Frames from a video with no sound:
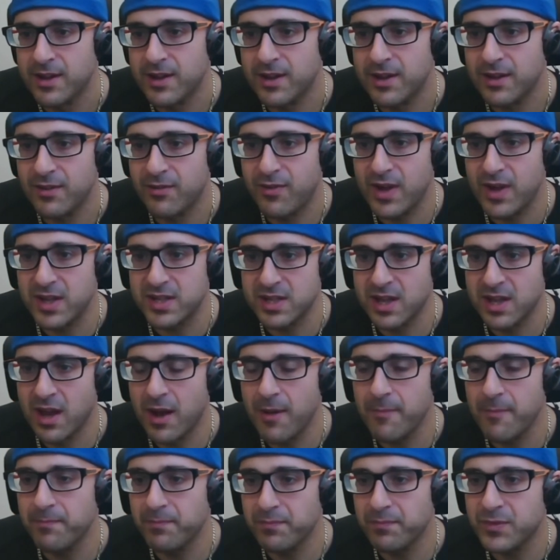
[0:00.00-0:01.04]
fessing
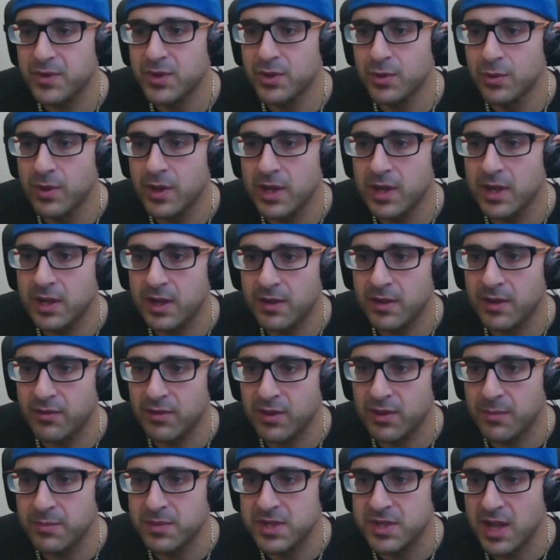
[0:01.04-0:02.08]
up to it
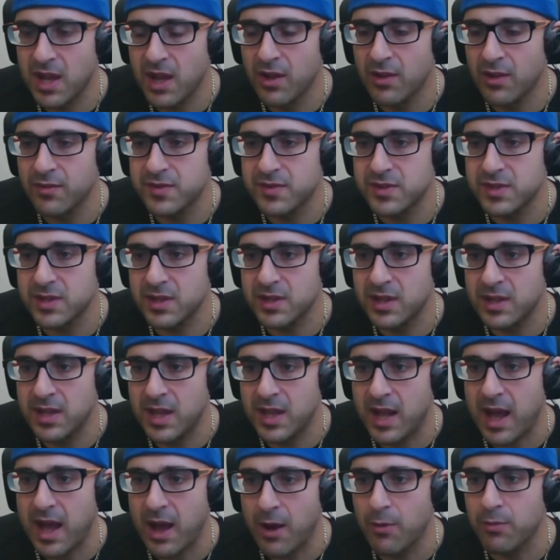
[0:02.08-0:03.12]
themselves, and
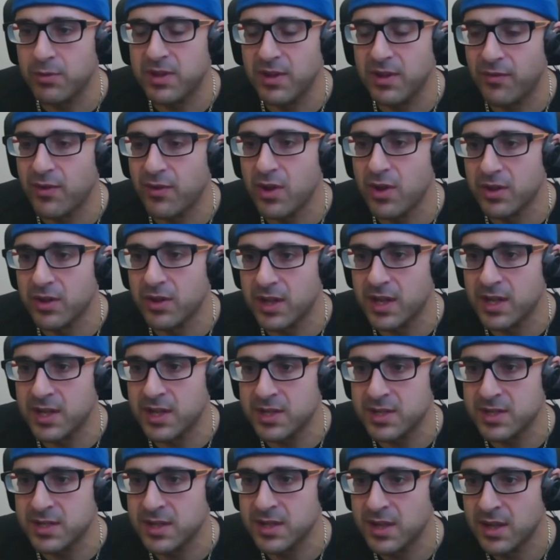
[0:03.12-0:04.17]
how difficult it
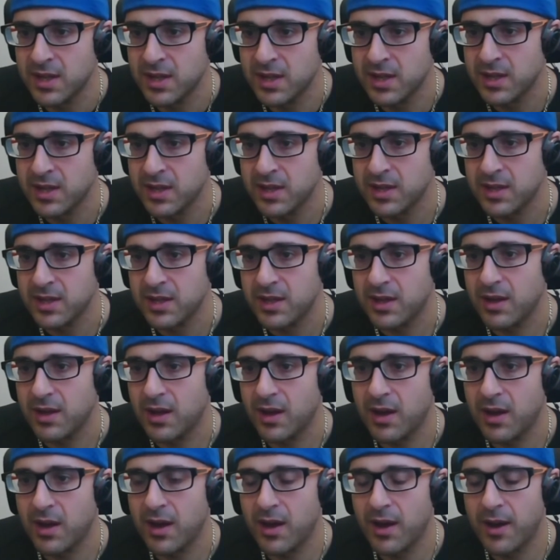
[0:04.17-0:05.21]
is.
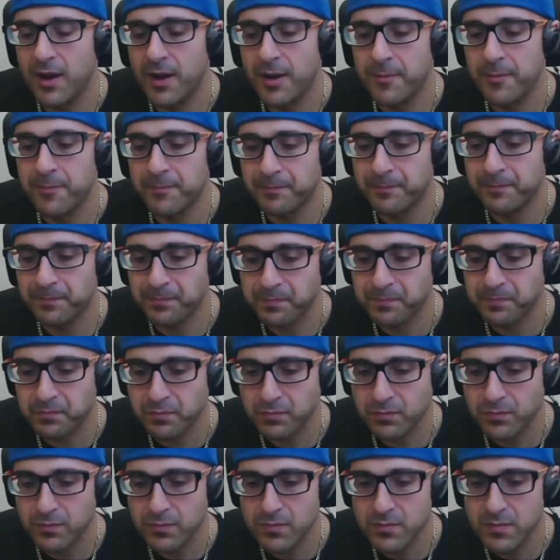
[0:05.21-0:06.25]
And
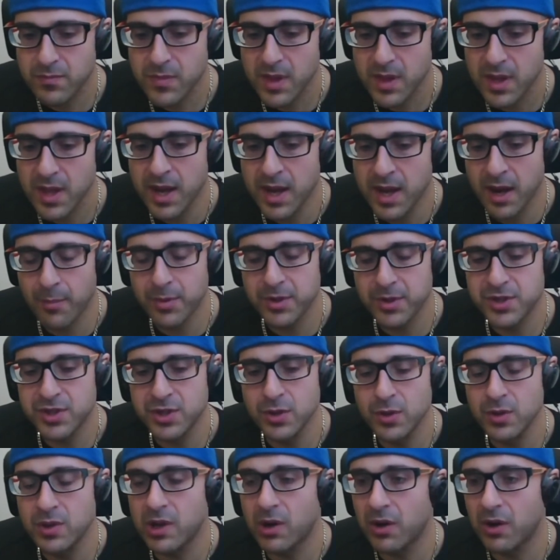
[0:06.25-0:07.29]
number
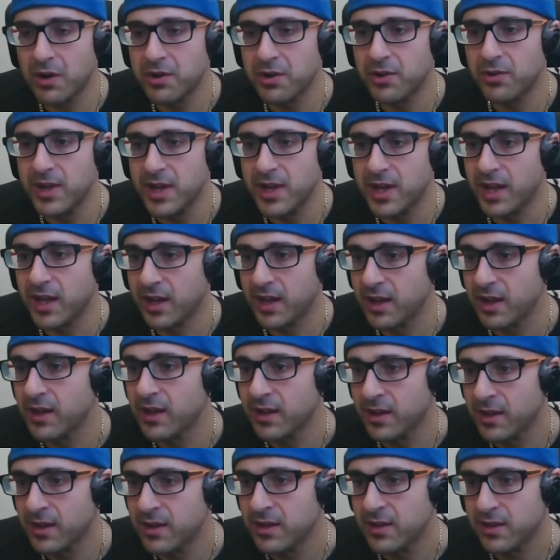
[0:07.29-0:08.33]
2, they're under eating.
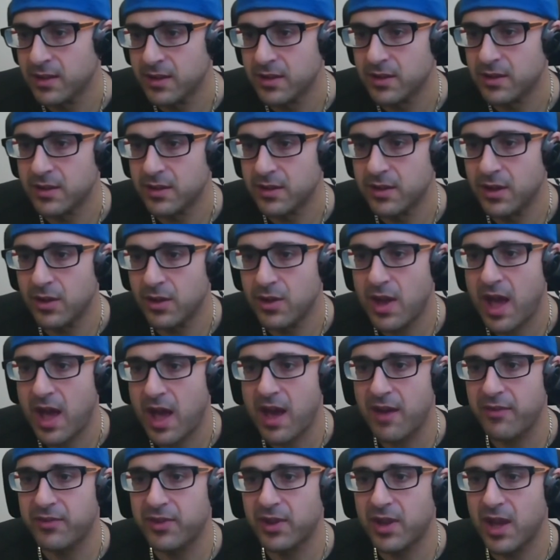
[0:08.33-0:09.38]
You
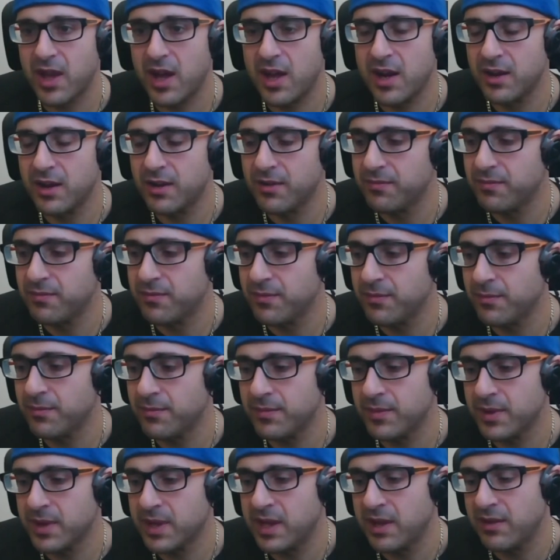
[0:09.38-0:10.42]
have to kind of
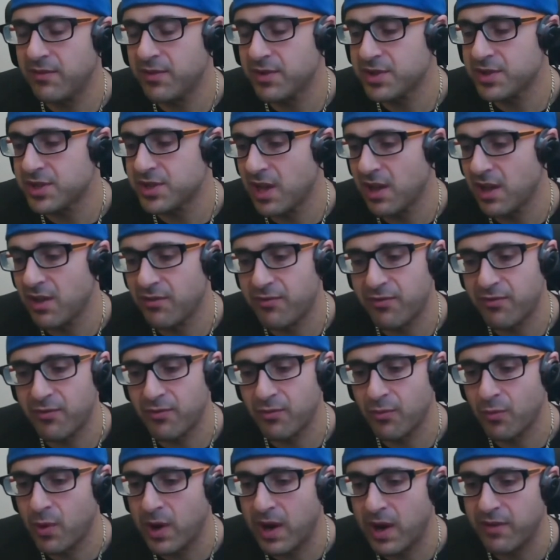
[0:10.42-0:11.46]
give yourself
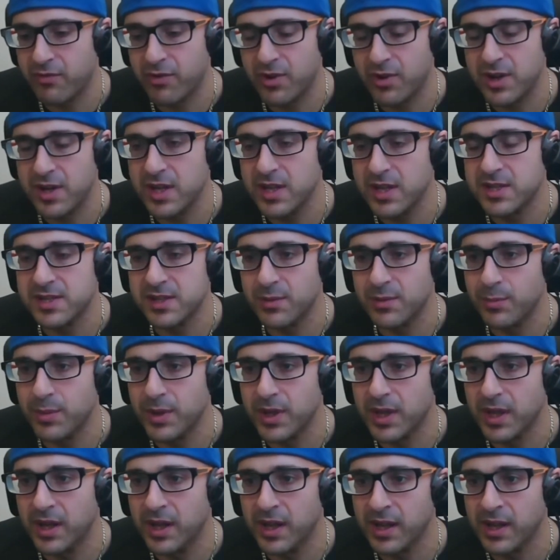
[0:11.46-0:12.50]
whatever it needs in the
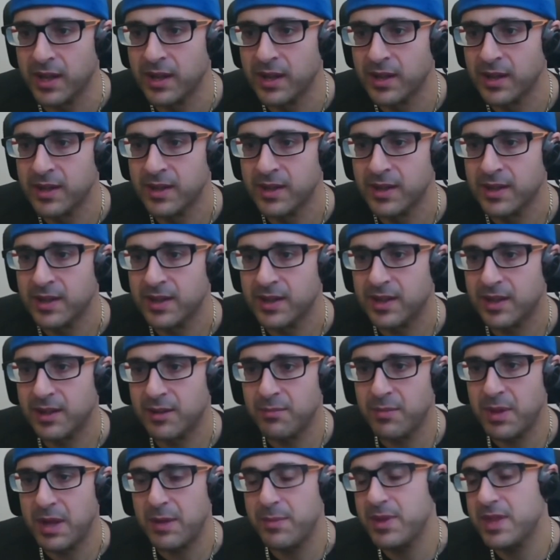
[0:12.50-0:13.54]
beginning. And
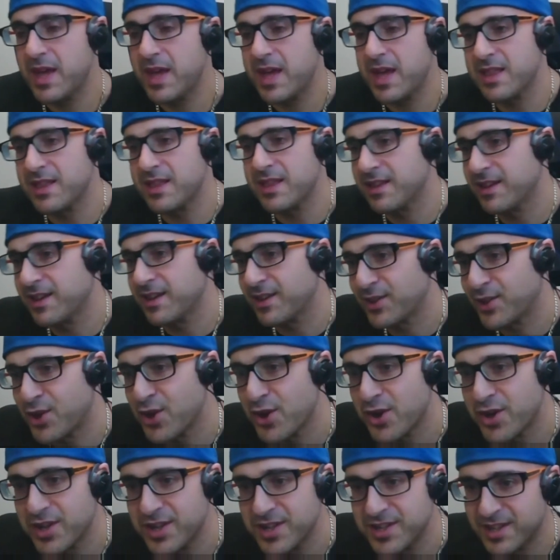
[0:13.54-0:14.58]
maybe then the
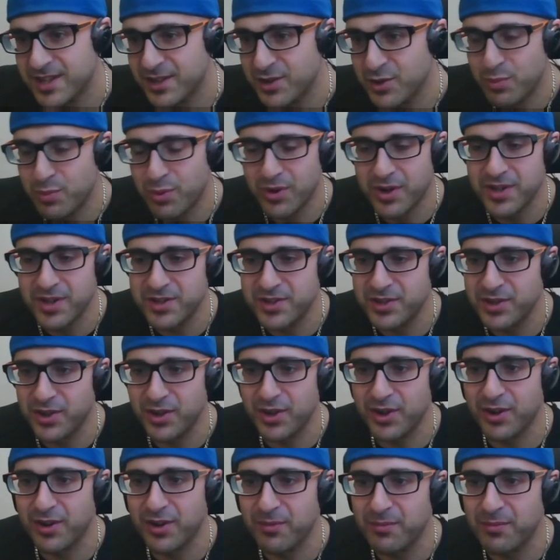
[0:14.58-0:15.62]
cookies that you put into your,